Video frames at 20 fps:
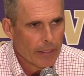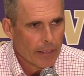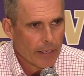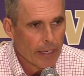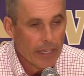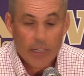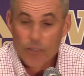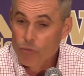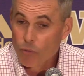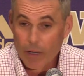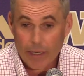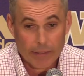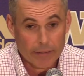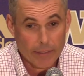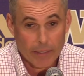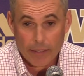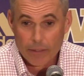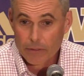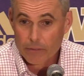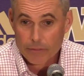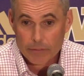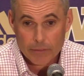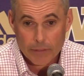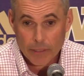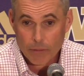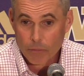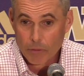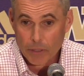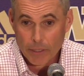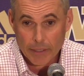He's right there.
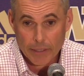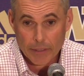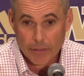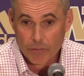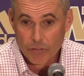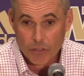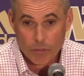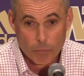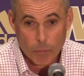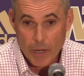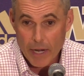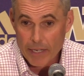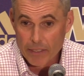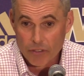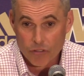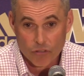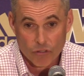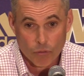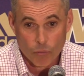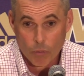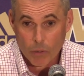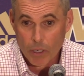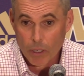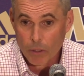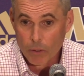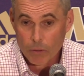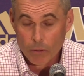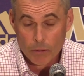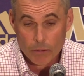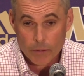He really is. He's practicing
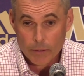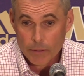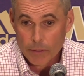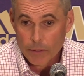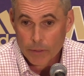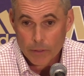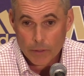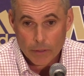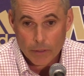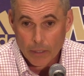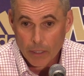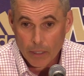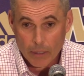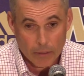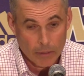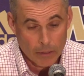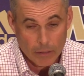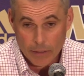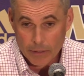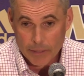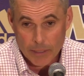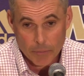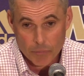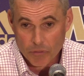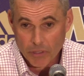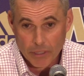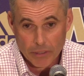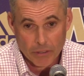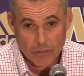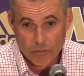well. I keep
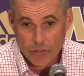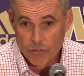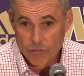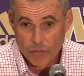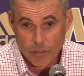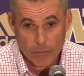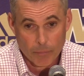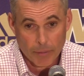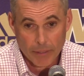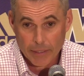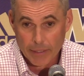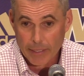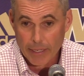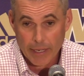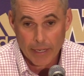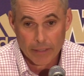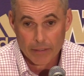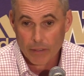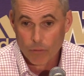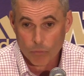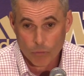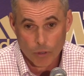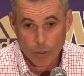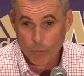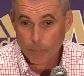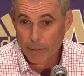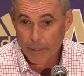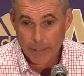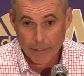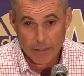saying this. He's going to be a guy that
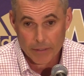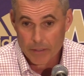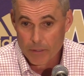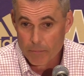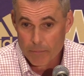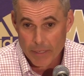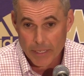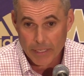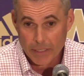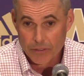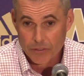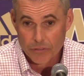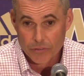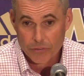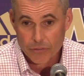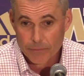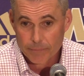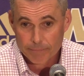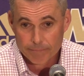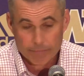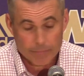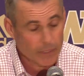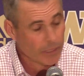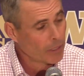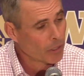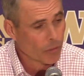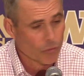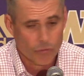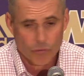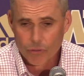will be in the mix, you
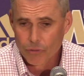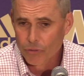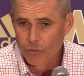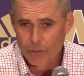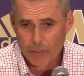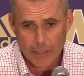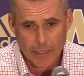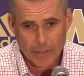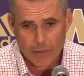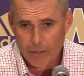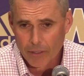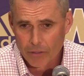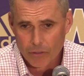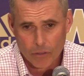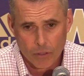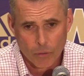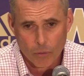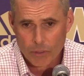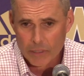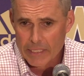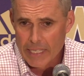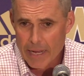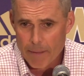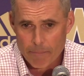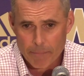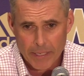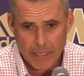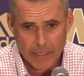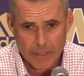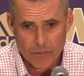know, sooner than later. I don't know what that
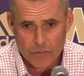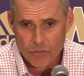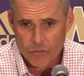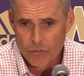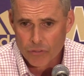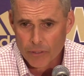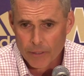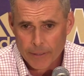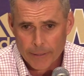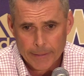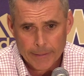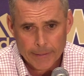means.